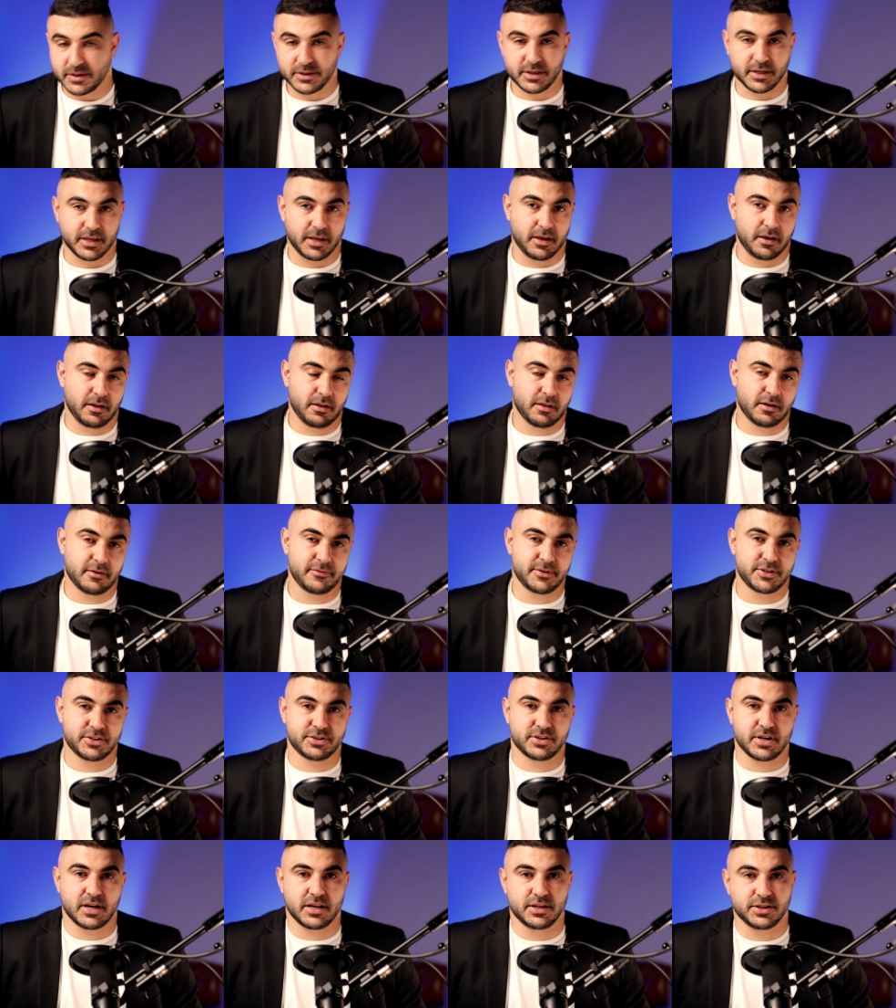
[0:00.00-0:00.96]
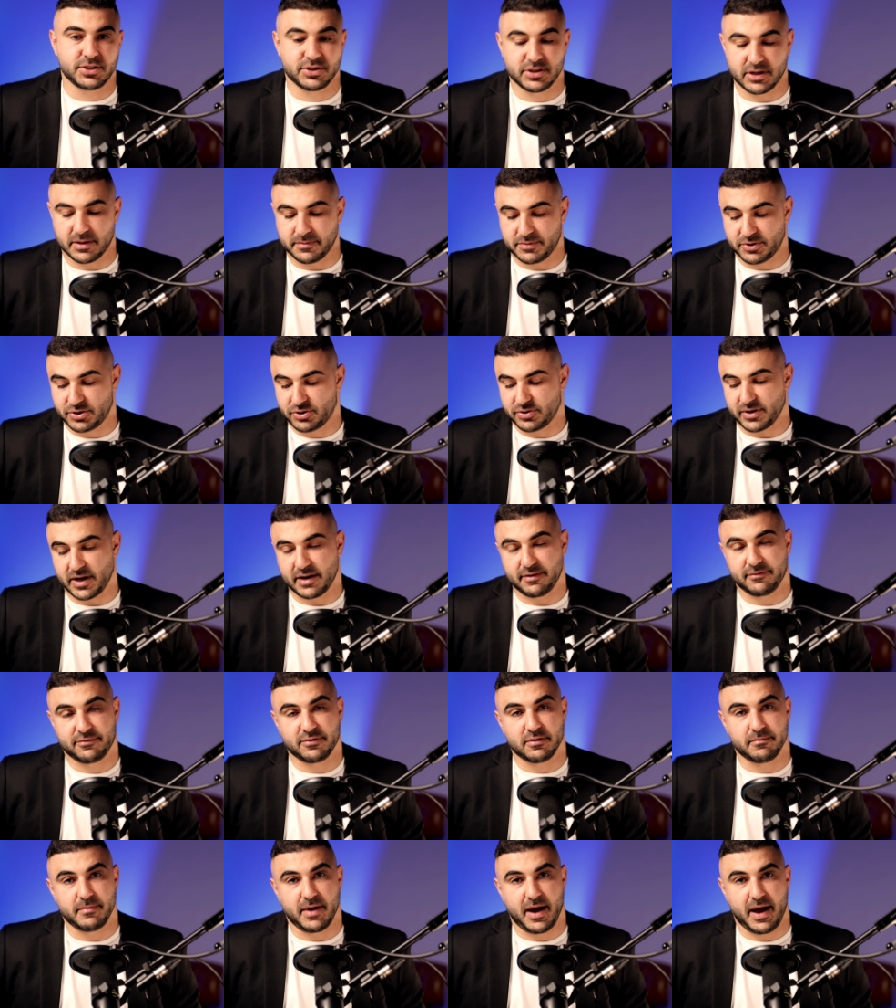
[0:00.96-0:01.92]
So yeah, a lot of Australians jump
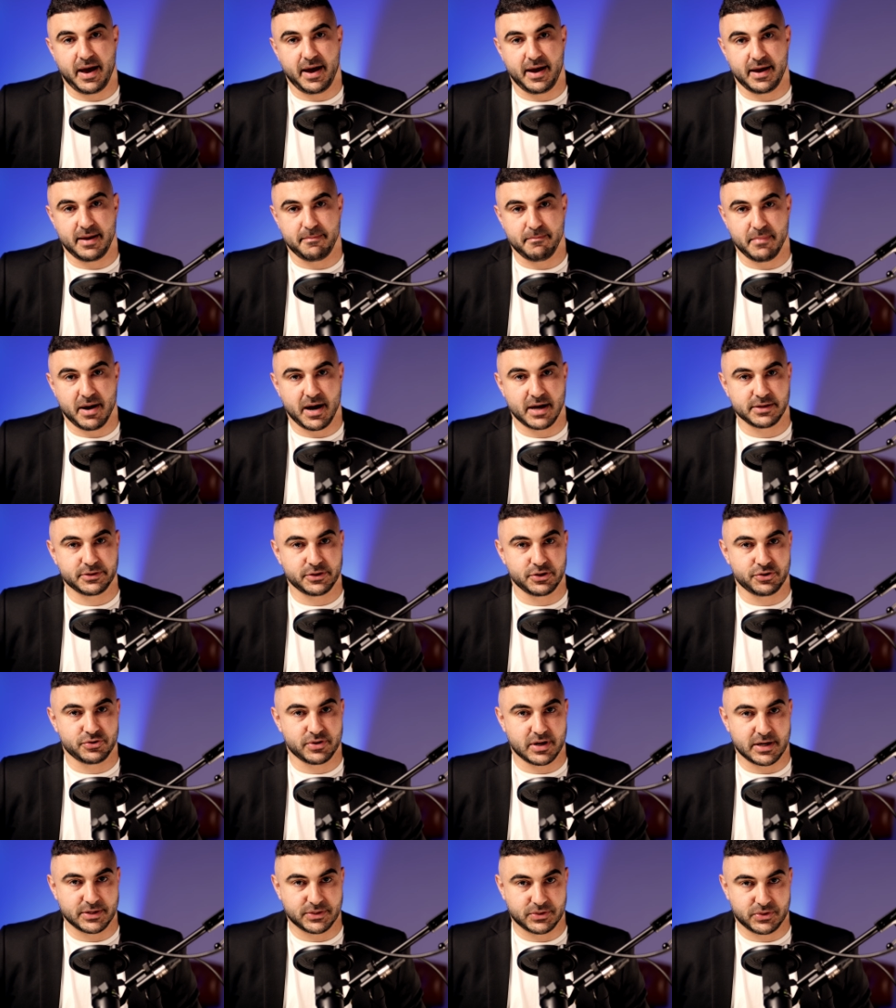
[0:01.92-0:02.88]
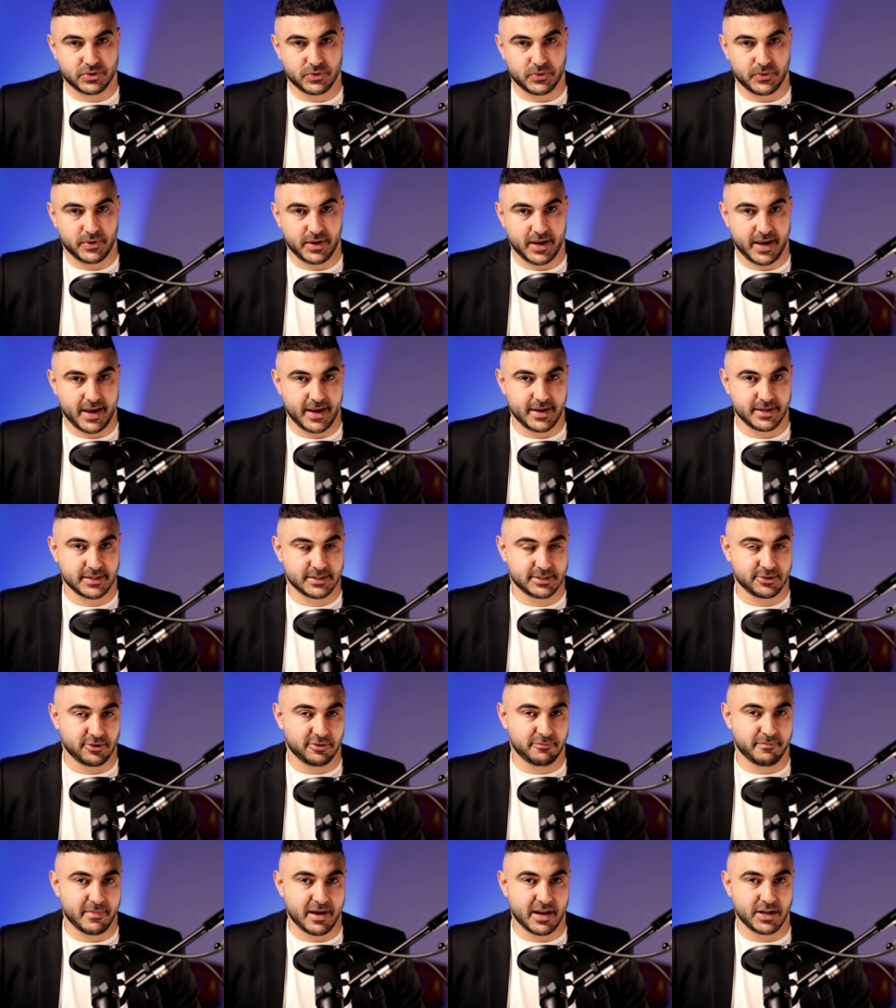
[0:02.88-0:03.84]
straight from a master trust to a
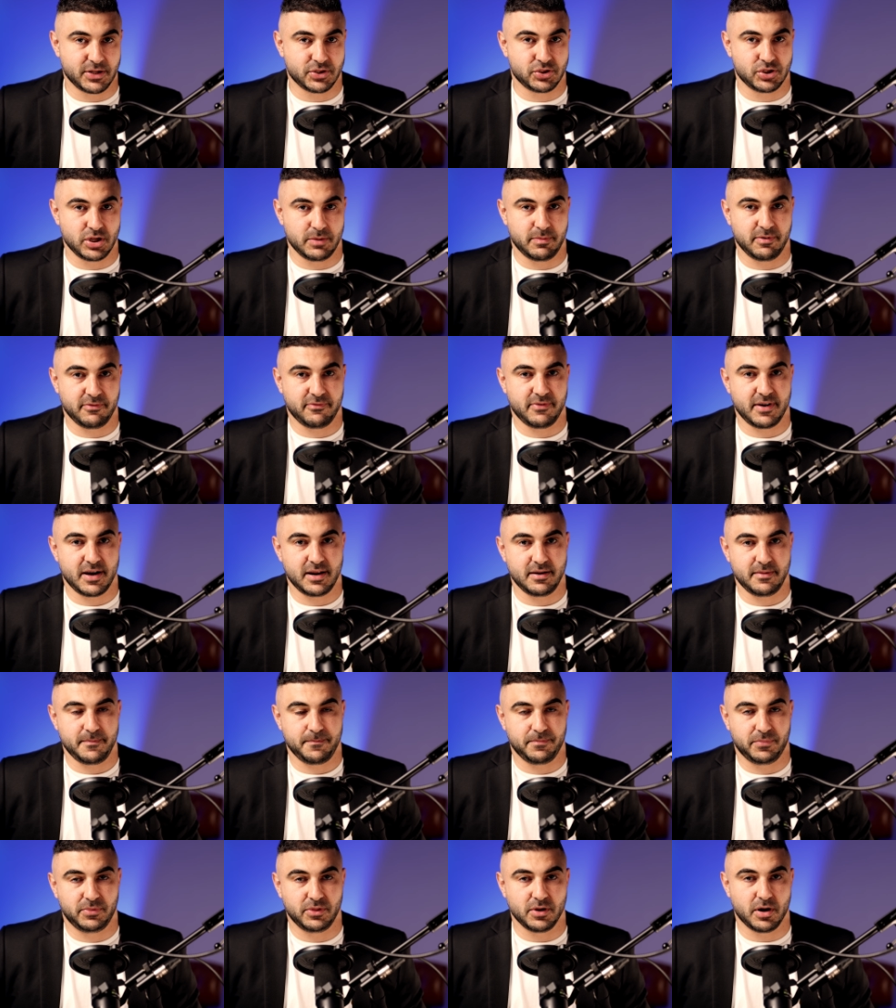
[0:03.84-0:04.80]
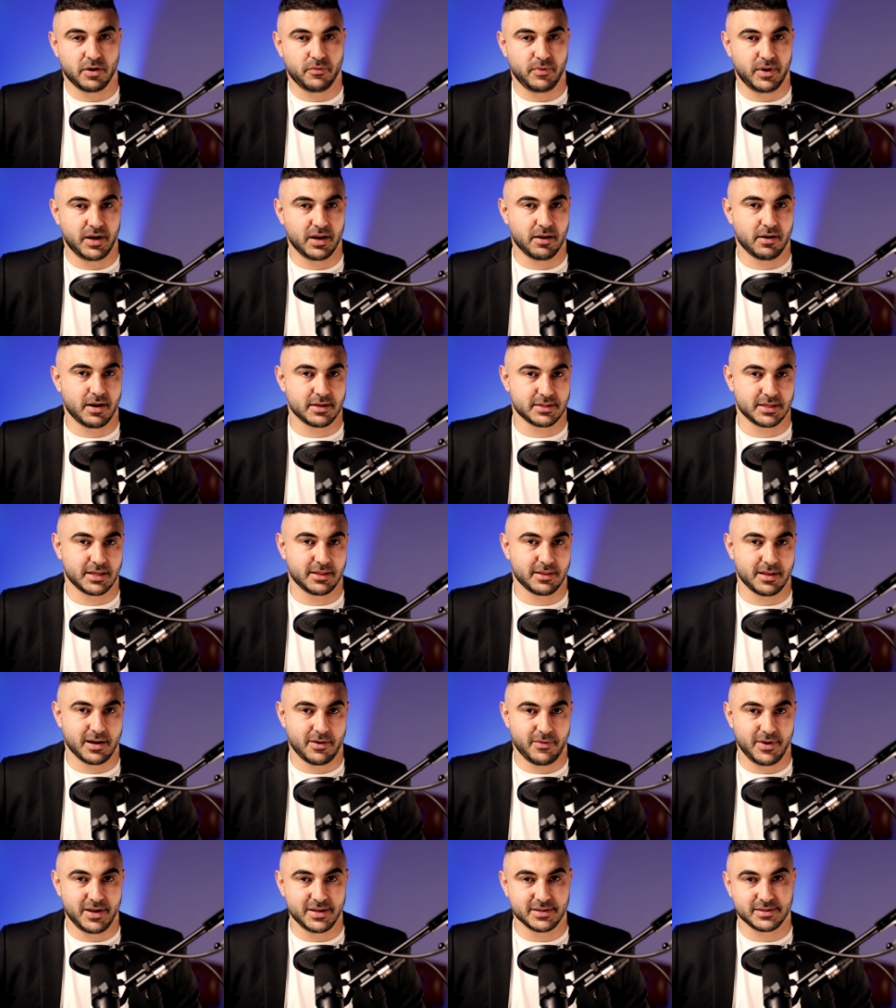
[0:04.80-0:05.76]
self-managed super fund, not realising
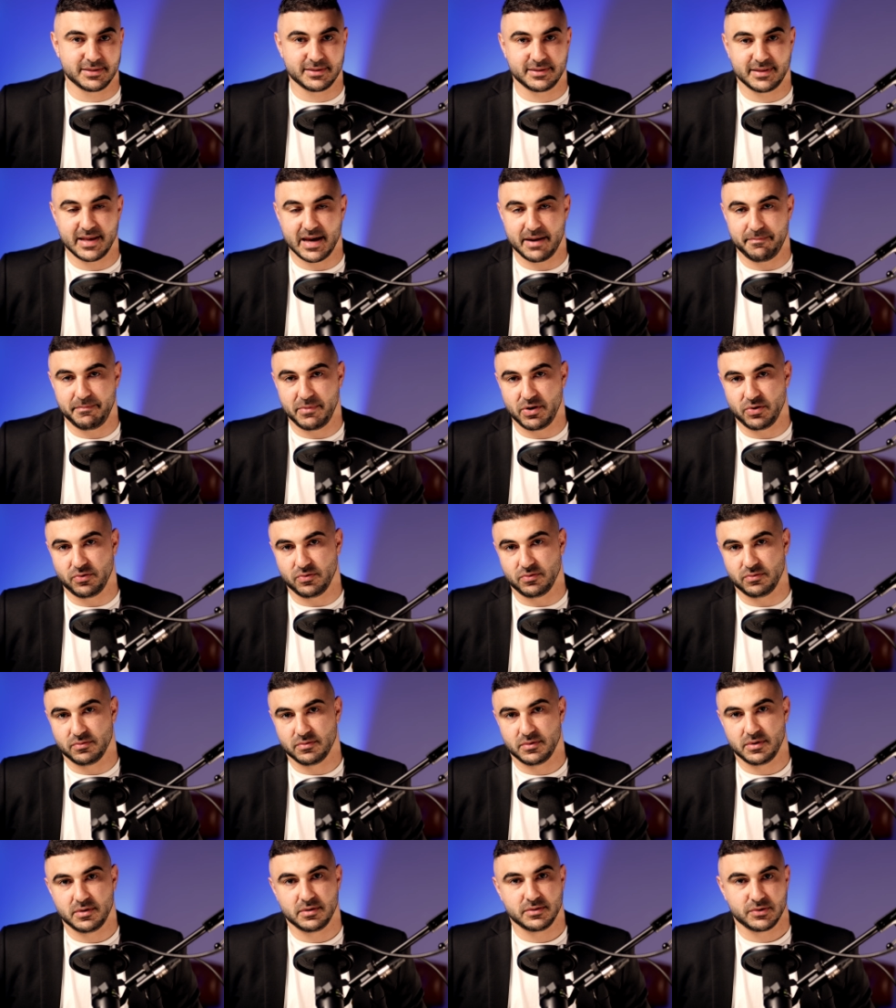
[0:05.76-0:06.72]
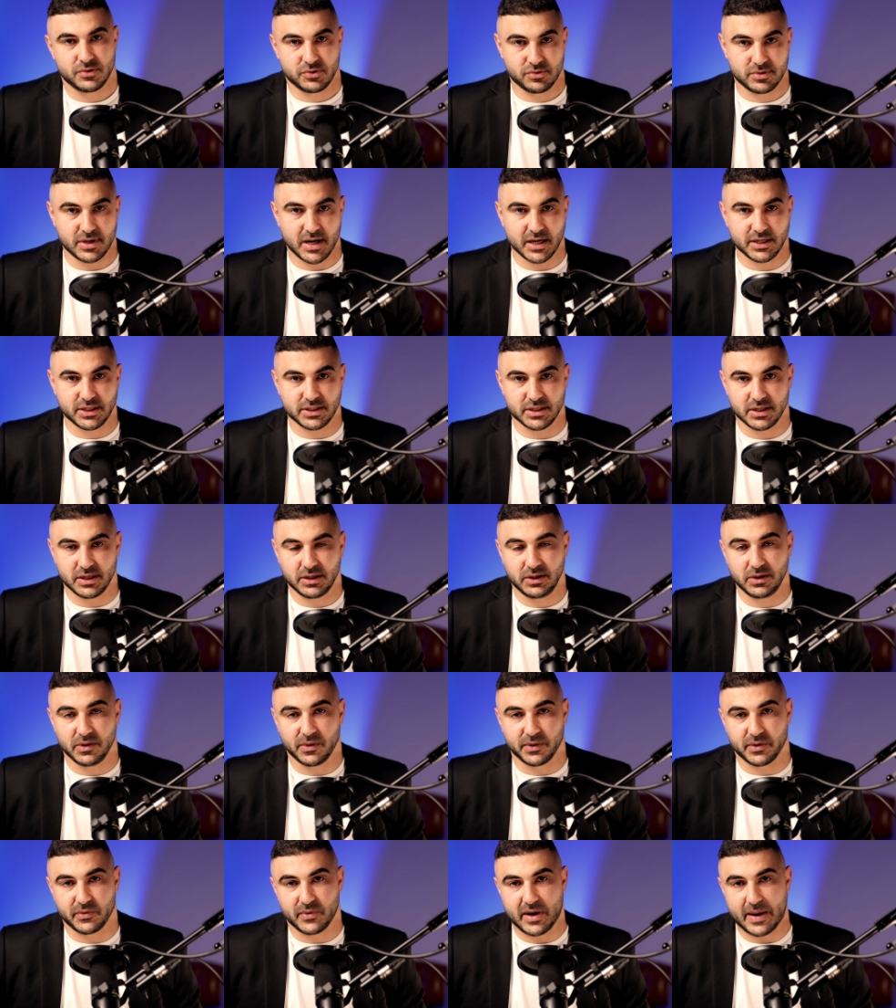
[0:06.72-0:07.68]
there is that middle structure
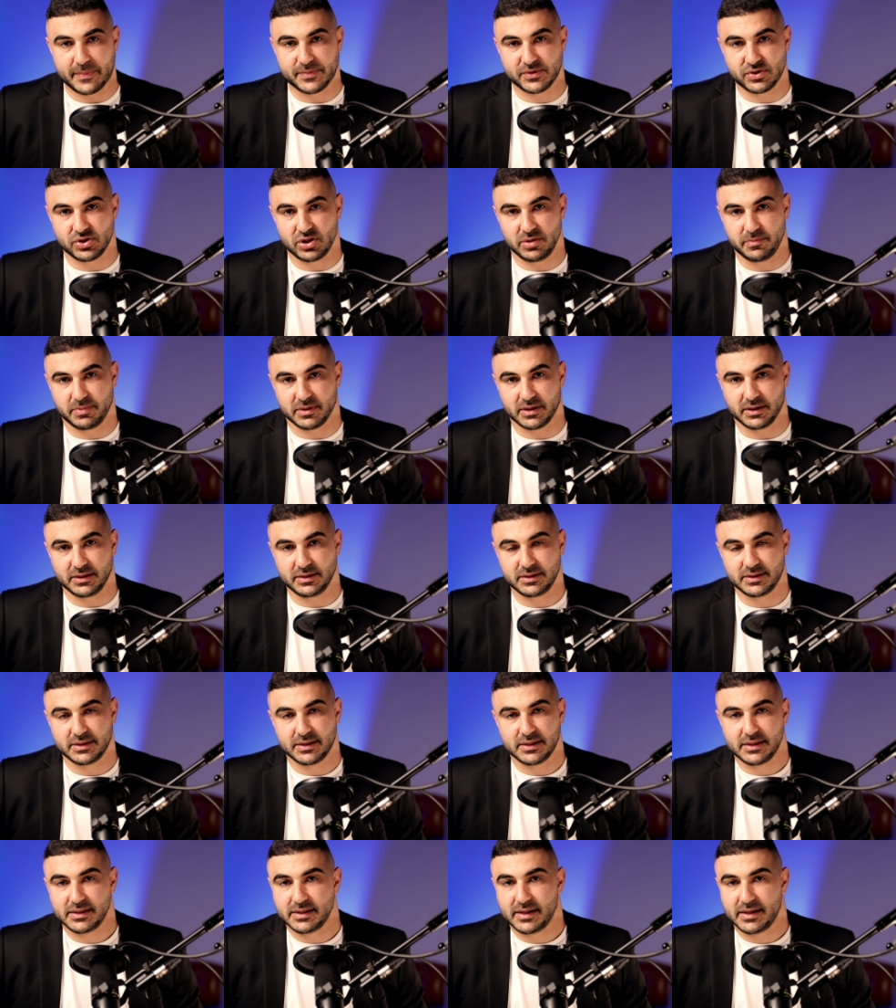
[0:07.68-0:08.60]
called a wrap super,